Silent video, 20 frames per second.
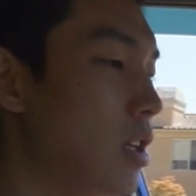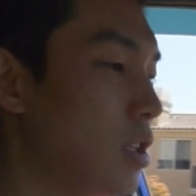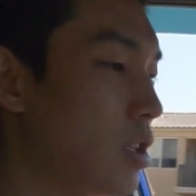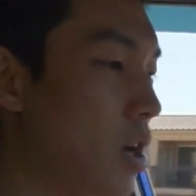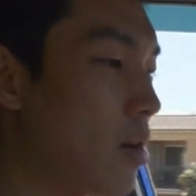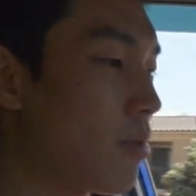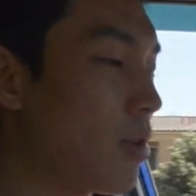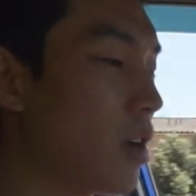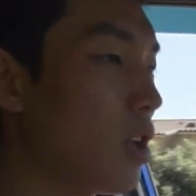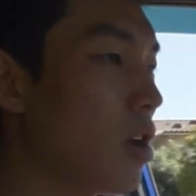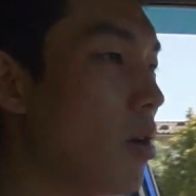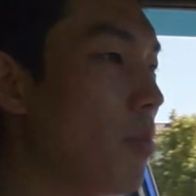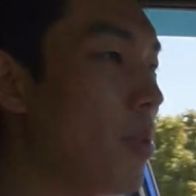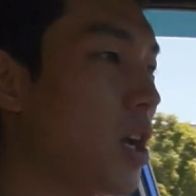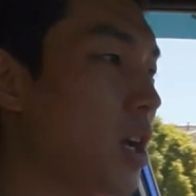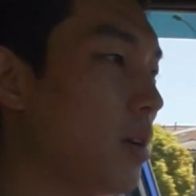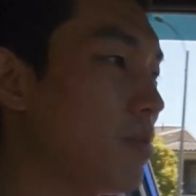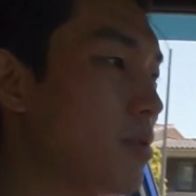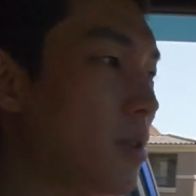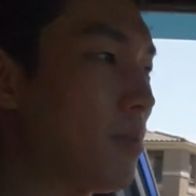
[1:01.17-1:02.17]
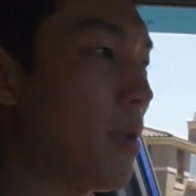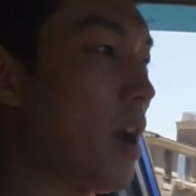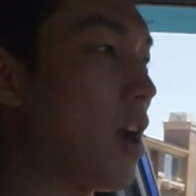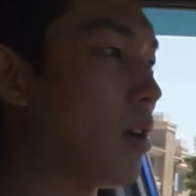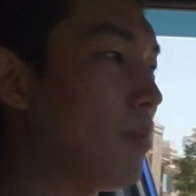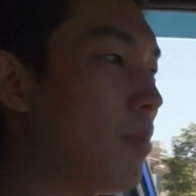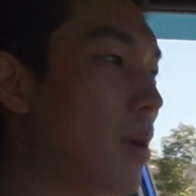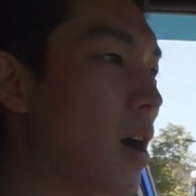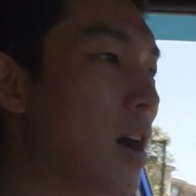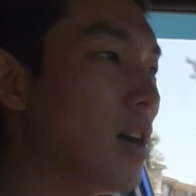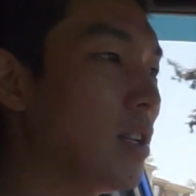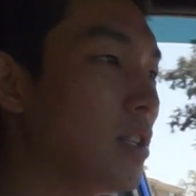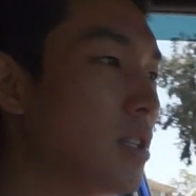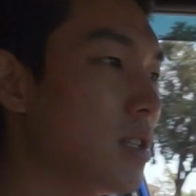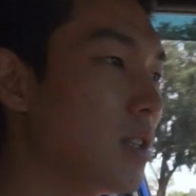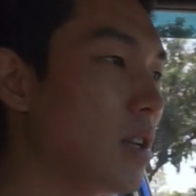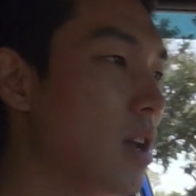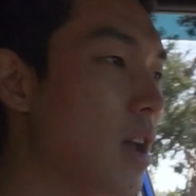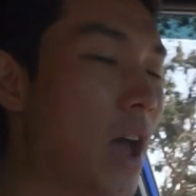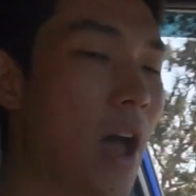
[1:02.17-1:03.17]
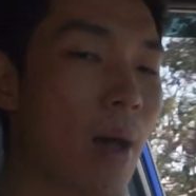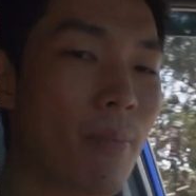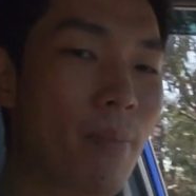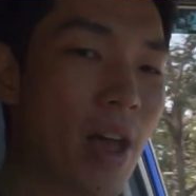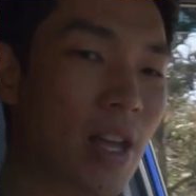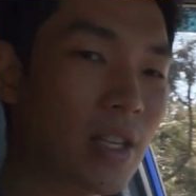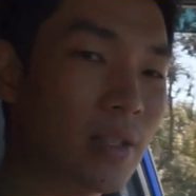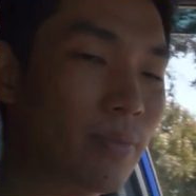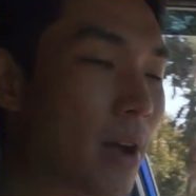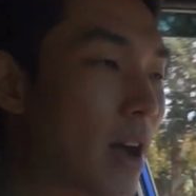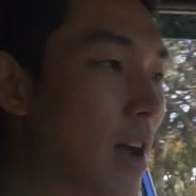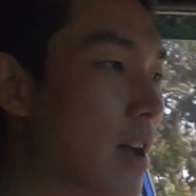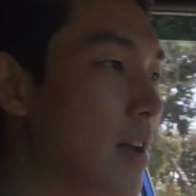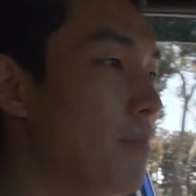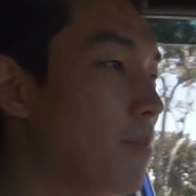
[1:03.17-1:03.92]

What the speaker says: So I'm gonna go pick up some AirPods at Best Buy.